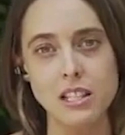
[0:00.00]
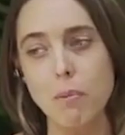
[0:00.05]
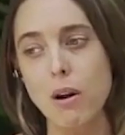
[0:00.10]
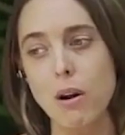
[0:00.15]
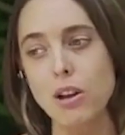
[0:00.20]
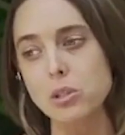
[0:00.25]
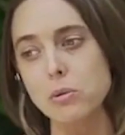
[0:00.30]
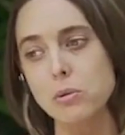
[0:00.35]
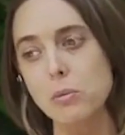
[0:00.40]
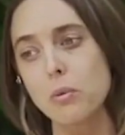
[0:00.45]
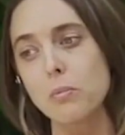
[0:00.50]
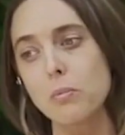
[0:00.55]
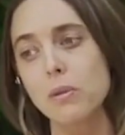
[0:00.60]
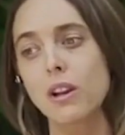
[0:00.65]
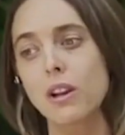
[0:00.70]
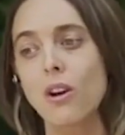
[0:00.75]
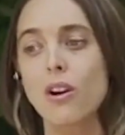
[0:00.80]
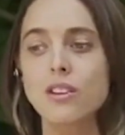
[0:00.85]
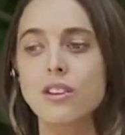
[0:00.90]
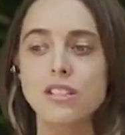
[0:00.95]
It's possible
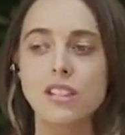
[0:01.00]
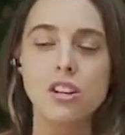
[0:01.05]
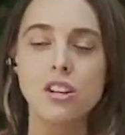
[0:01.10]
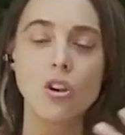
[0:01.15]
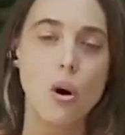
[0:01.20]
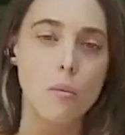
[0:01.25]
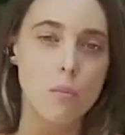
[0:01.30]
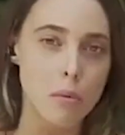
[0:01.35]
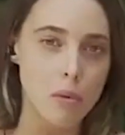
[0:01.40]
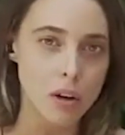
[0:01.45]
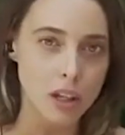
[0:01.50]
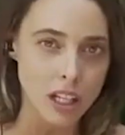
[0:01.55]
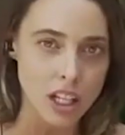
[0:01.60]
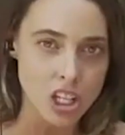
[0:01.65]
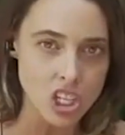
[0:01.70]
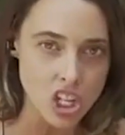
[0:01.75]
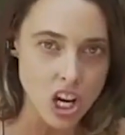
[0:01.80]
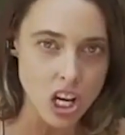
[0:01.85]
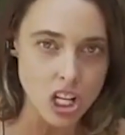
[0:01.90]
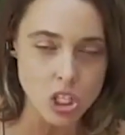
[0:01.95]
because they're not
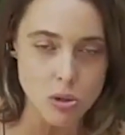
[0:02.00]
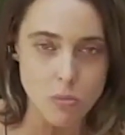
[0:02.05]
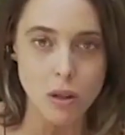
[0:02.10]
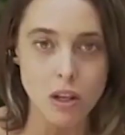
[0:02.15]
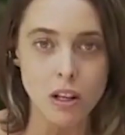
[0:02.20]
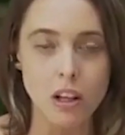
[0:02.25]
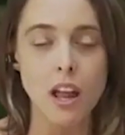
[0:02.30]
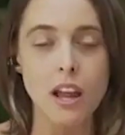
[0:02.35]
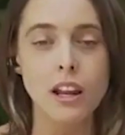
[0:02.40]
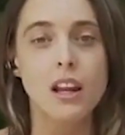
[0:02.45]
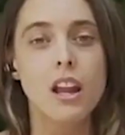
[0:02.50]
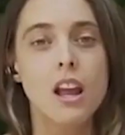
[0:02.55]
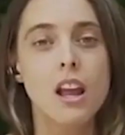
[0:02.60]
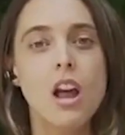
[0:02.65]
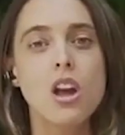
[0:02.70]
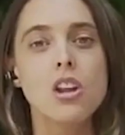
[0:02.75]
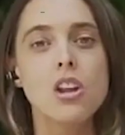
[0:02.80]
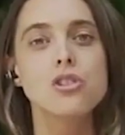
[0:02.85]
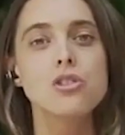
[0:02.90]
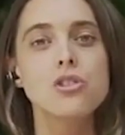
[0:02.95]
bringing judgment. Like,
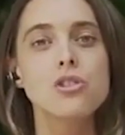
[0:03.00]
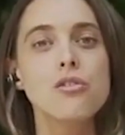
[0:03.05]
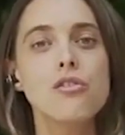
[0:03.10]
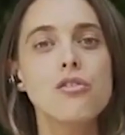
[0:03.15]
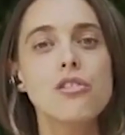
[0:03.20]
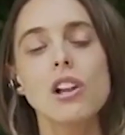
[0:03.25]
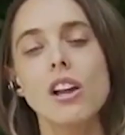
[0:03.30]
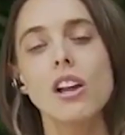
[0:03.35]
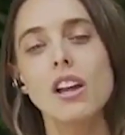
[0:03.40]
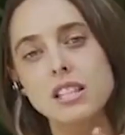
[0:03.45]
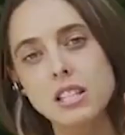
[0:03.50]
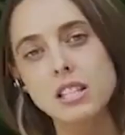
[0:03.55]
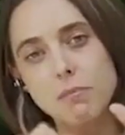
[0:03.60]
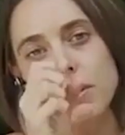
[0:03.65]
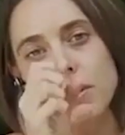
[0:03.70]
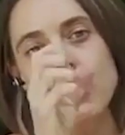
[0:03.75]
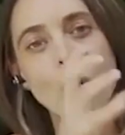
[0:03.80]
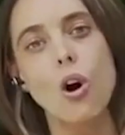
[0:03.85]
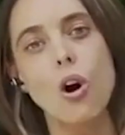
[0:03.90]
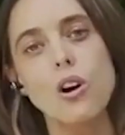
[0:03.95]
do you feel it
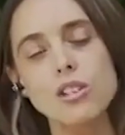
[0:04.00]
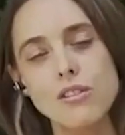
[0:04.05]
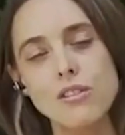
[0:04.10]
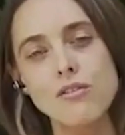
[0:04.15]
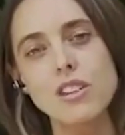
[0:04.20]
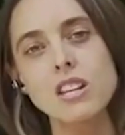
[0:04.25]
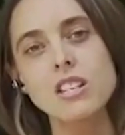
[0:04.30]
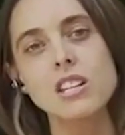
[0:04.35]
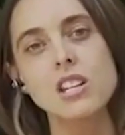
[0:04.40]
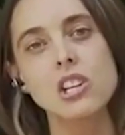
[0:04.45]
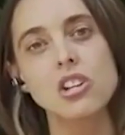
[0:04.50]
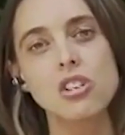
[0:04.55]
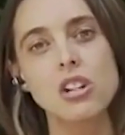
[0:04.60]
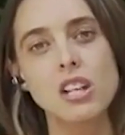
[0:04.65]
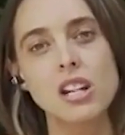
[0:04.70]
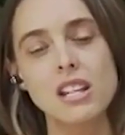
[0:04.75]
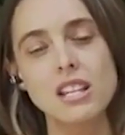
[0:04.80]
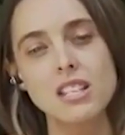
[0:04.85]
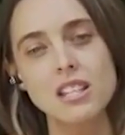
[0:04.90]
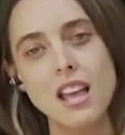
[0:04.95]
because of these
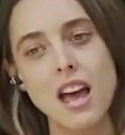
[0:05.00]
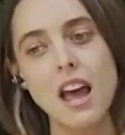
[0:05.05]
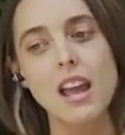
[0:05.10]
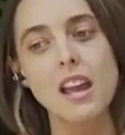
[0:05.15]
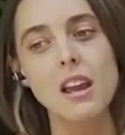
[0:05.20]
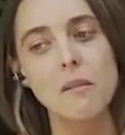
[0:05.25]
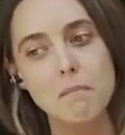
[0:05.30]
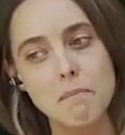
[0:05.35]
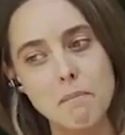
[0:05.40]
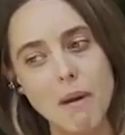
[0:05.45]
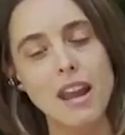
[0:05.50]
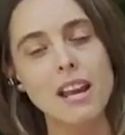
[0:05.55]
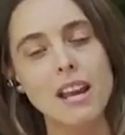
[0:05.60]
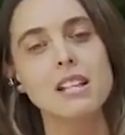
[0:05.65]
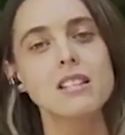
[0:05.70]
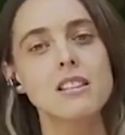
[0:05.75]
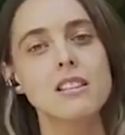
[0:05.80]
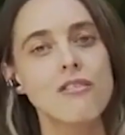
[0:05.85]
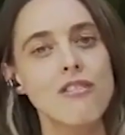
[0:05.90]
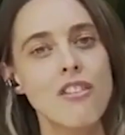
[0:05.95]
ingredients that it
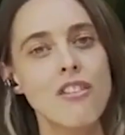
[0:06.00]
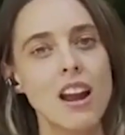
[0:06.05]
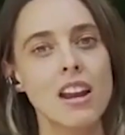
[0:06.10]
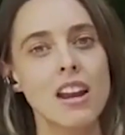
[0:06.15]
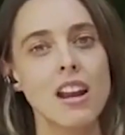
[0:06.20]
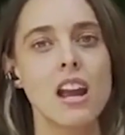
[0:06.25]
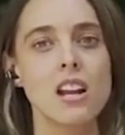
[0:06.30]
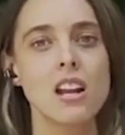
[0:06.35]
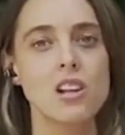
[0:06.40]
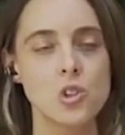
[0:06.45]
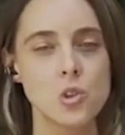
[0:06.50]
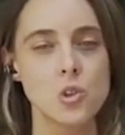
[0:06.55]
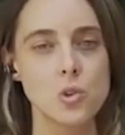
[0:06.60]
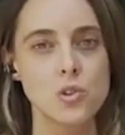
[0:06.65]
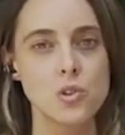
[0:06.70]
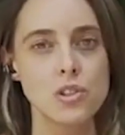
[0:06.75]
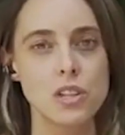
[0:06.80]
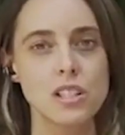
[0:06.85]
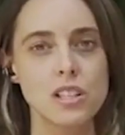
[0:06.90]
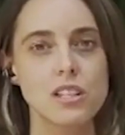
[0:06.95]
makes the
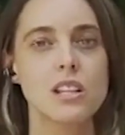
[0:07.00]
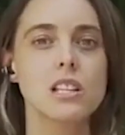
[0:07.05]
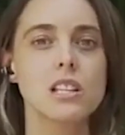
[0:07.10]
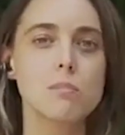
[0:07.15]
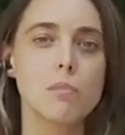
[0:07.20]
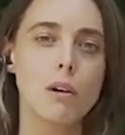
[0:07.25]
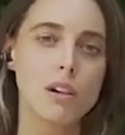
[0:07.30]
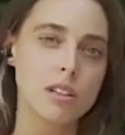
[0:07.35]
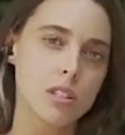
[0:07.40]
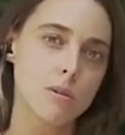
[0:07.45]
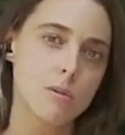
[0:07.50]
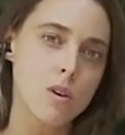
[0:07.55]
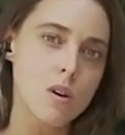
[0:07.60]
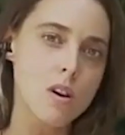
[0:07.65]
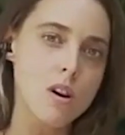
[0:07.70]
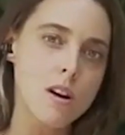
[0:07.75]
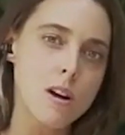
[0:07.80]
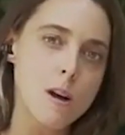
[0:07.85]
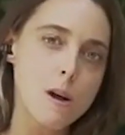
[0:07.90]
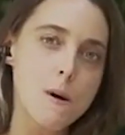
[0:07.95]
financial success
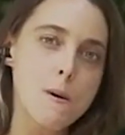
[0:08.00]
possible?